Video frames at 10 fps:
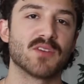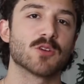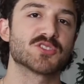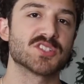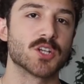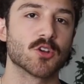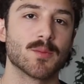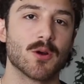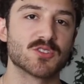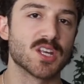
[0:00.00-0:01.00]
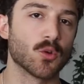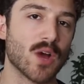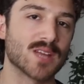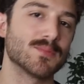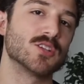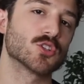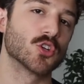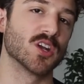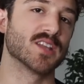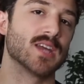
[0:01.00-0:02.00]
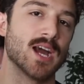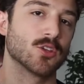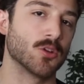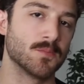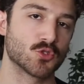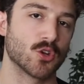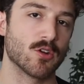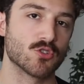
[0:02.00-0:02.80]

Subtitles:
if I was to tier them, I would say Wegmans, Good and Gather, Trader